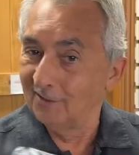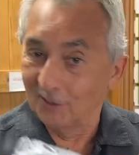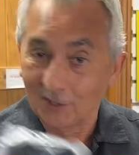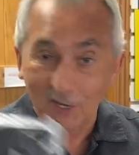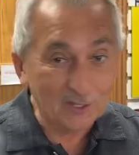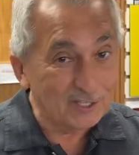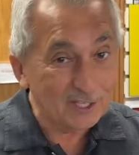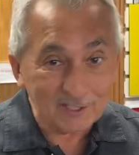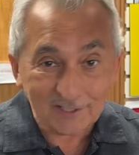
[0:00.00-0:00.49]

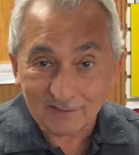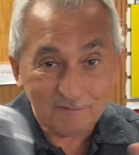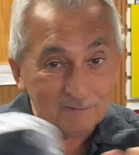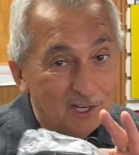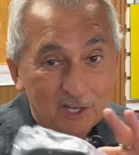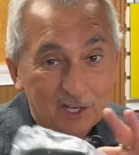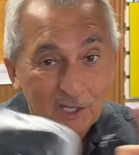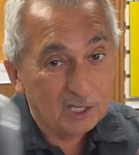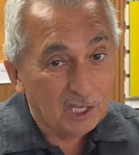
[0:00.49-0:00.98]
Okay,
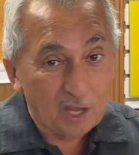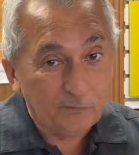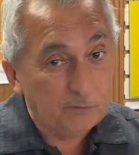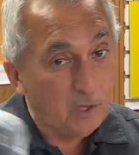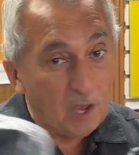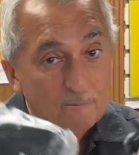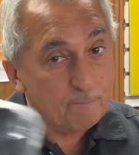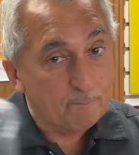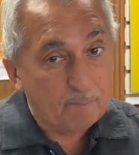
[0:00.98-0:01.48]
if
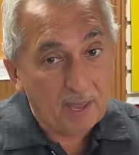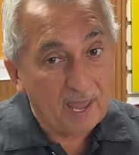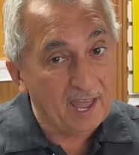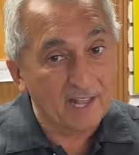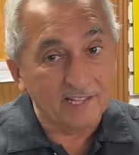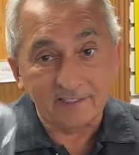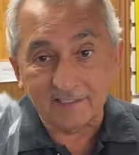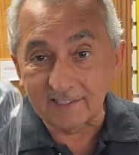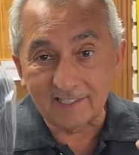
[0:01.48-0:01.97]
you have
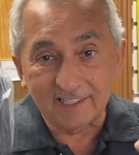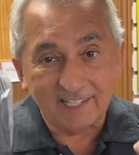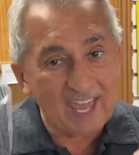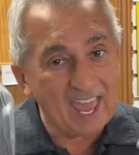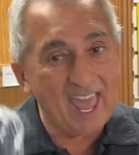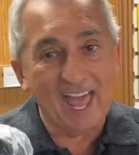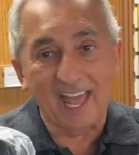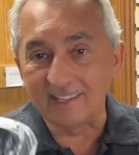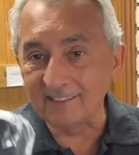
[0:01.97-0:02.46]
pets,
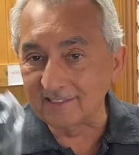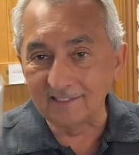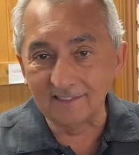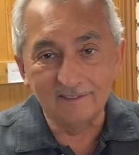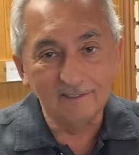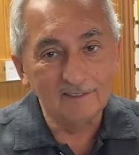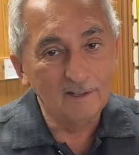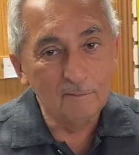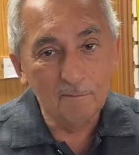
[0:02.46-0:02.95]
cats,
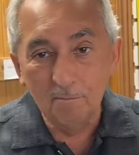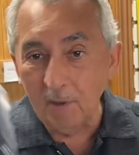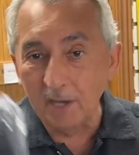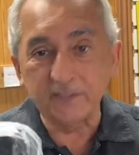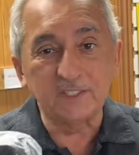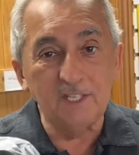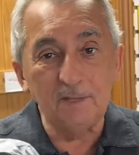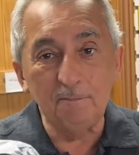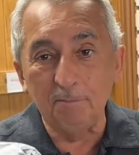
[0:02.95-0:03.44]

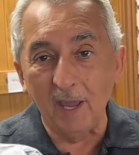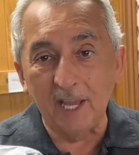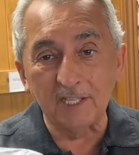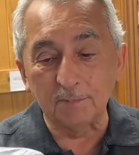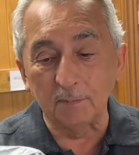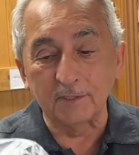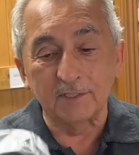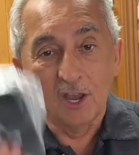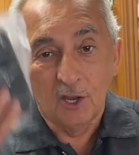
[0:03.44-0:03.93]
musty
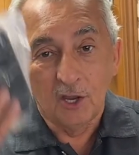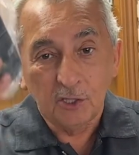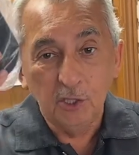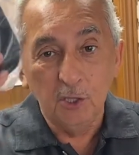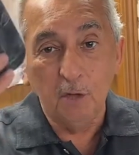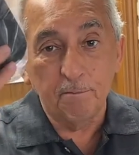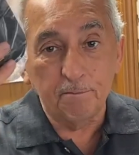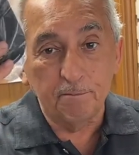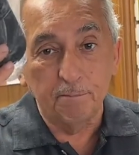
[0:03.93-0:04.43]
basements,
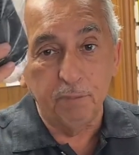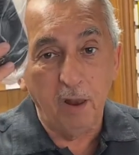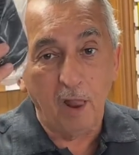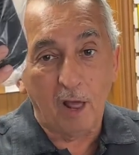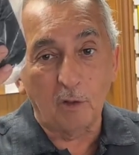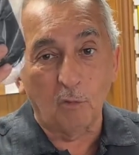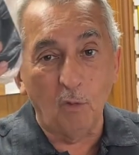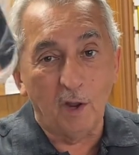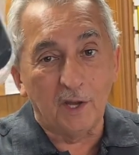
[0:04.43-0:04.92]
you
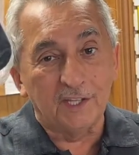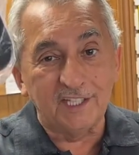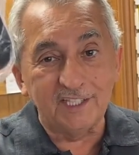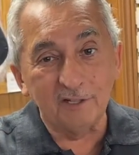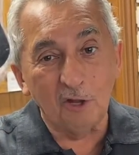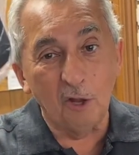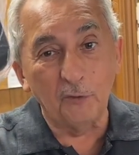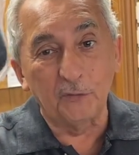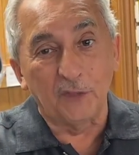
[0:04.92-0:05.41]
plug one of these
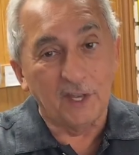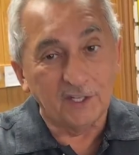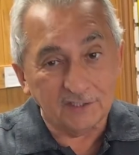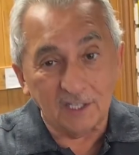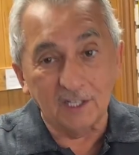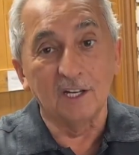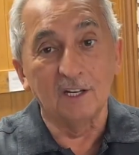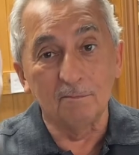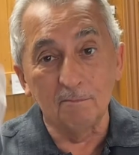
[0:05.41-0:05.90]
little things
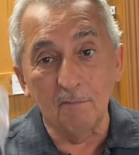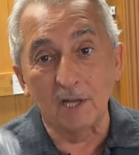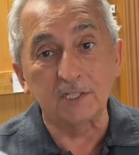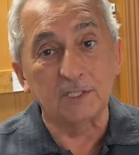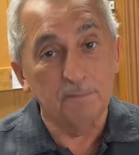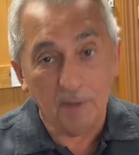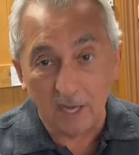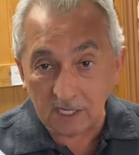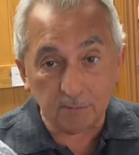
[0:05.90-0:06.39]
in a
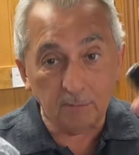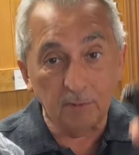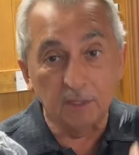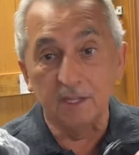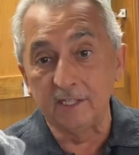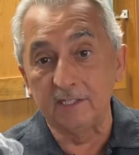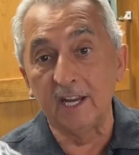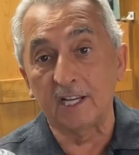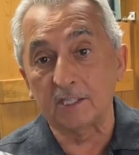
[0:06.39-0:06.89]
musty basement,
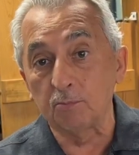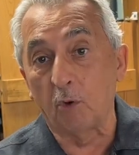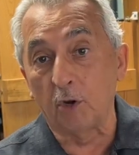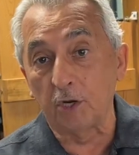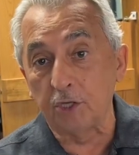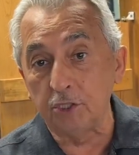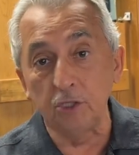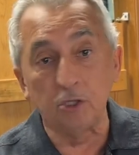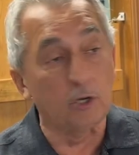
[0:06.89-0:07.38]
and the next
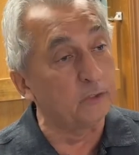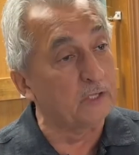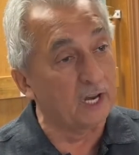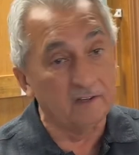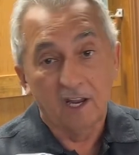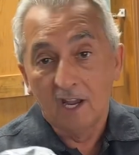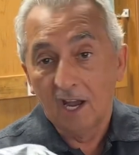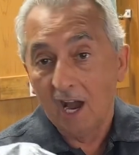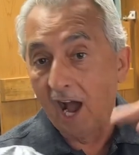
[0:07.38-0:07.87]
morning you go down.